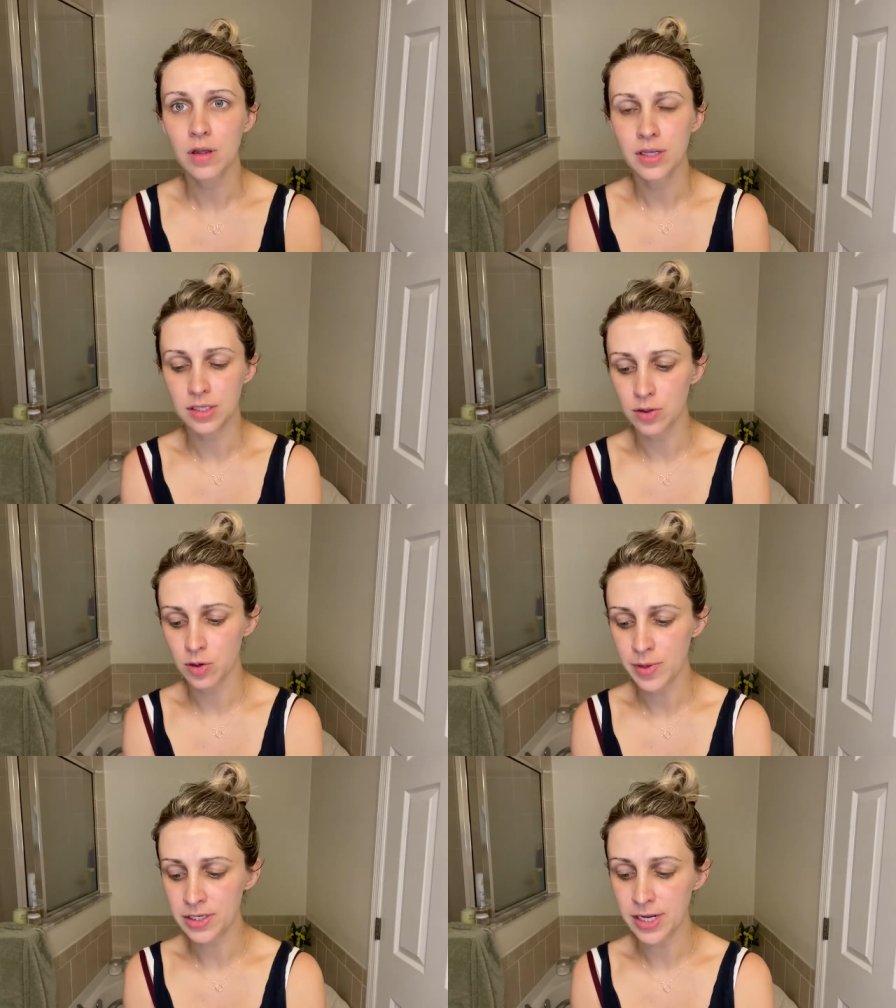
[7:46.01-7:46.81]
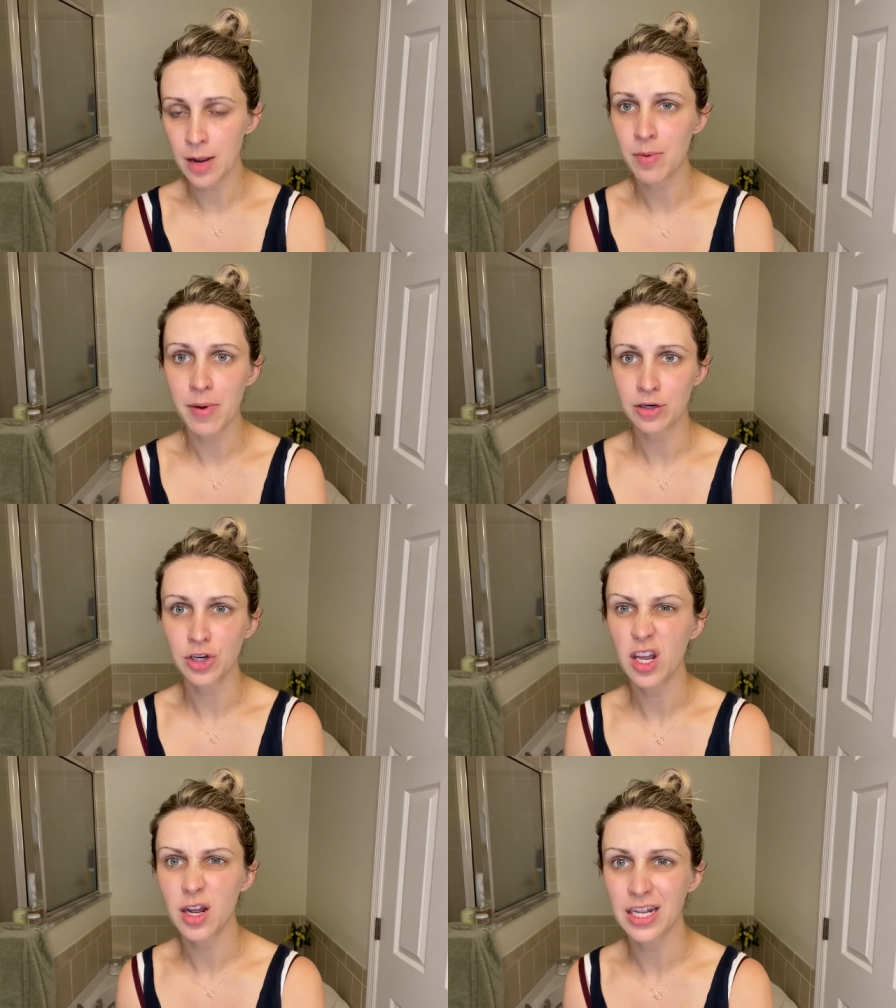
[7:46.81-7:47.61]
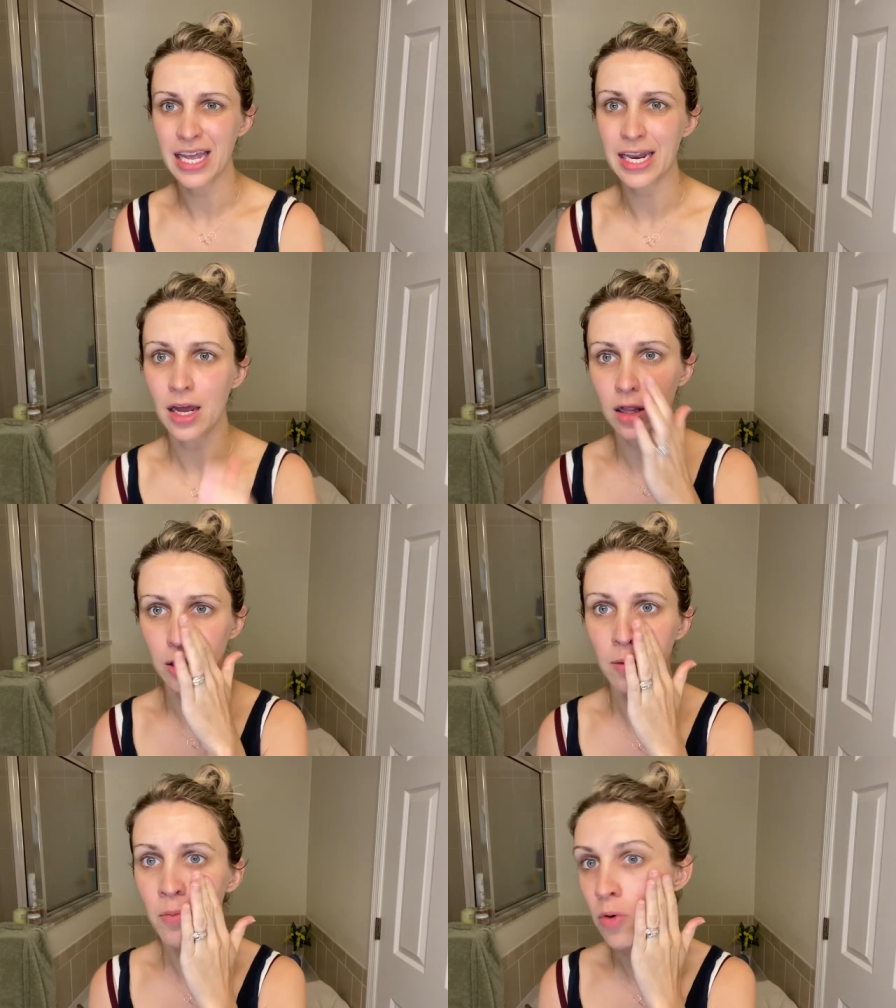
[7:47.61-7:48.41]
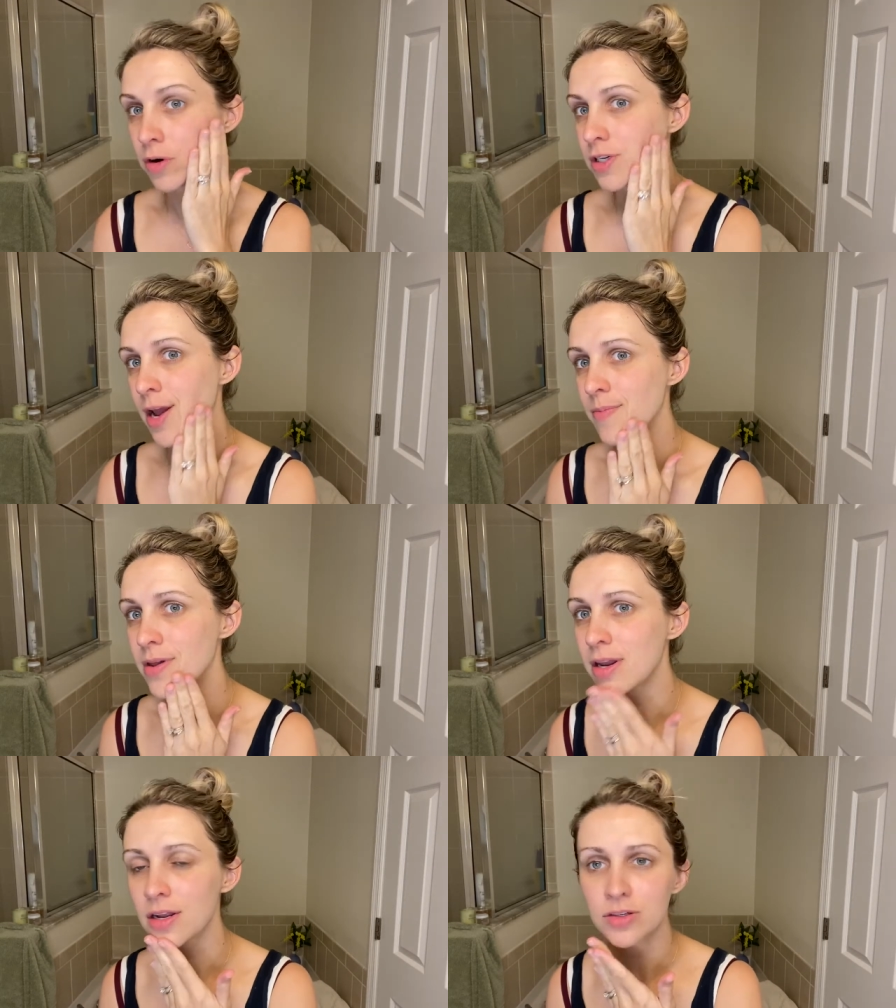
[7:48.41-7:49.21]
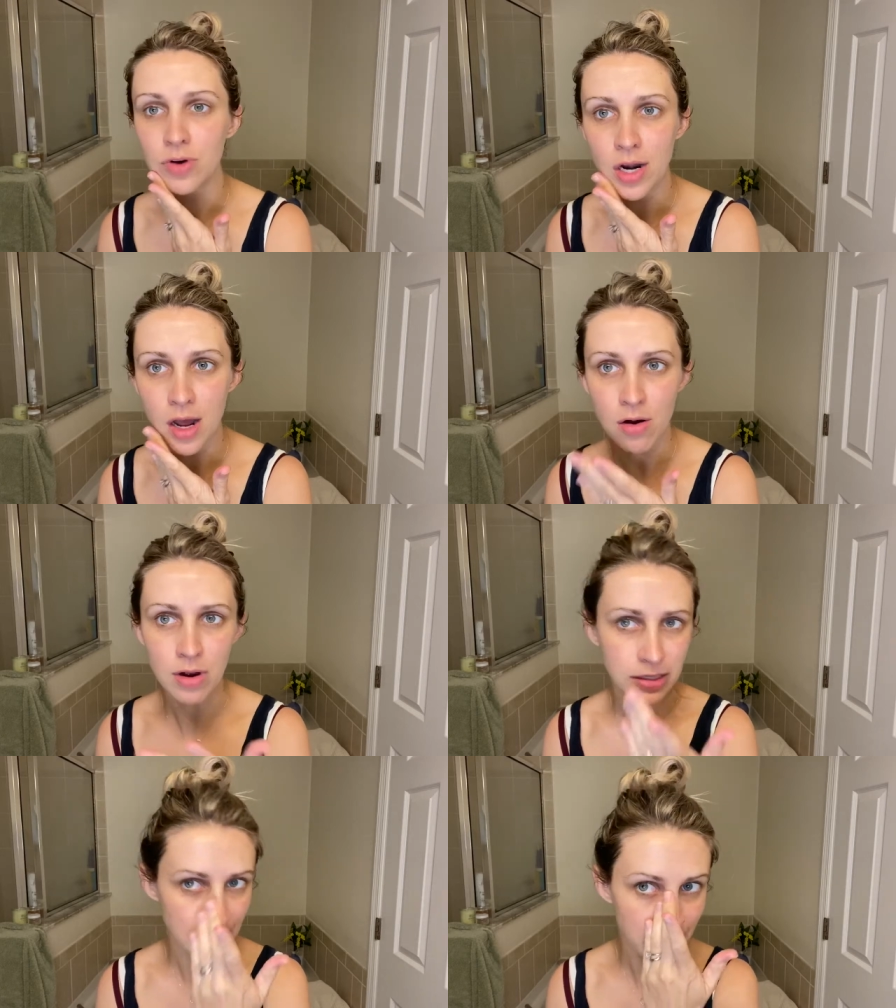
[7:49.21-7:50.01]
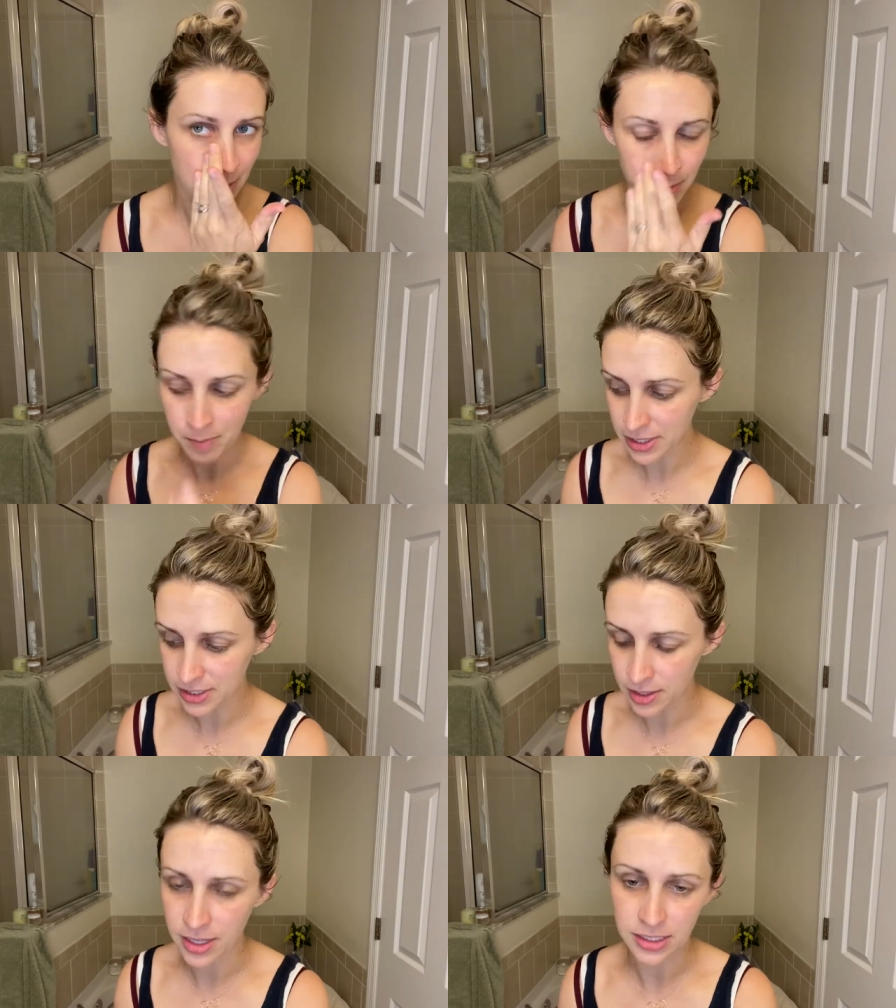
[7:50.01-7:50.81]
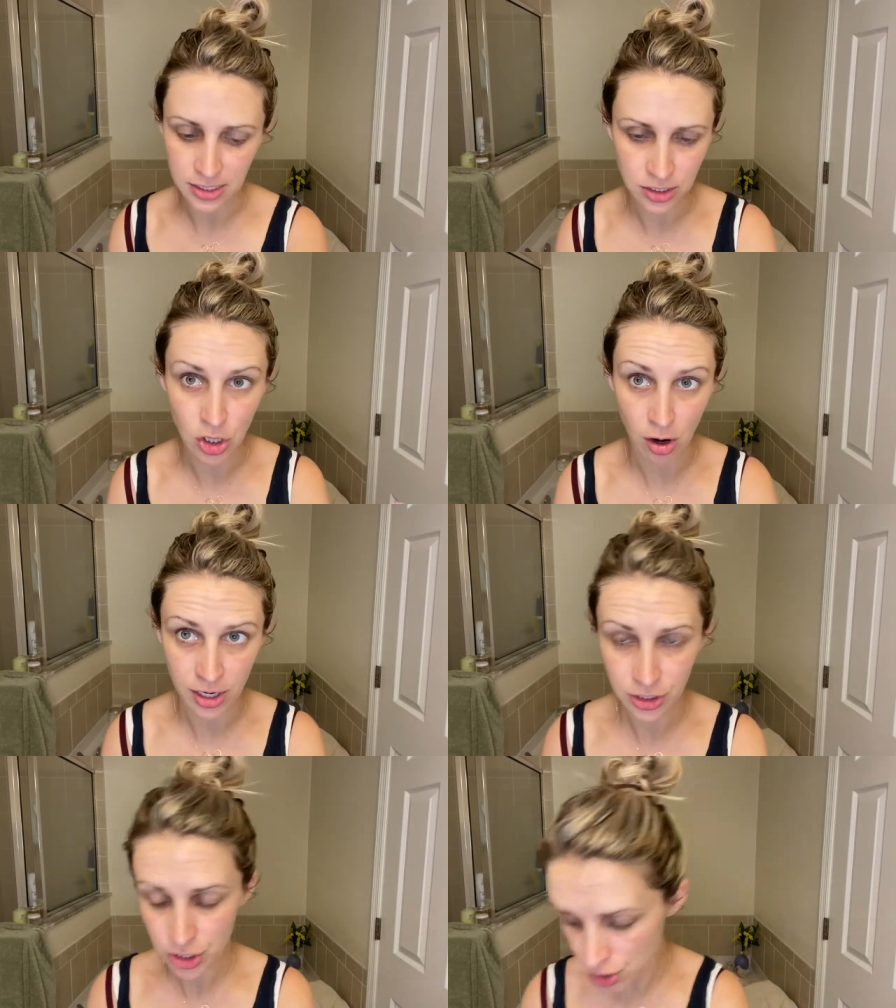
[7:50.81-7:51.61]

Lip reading: is a little bit damp. I'm actually gonna get it a little more damp than it is right now because I've been mixing this and talking to you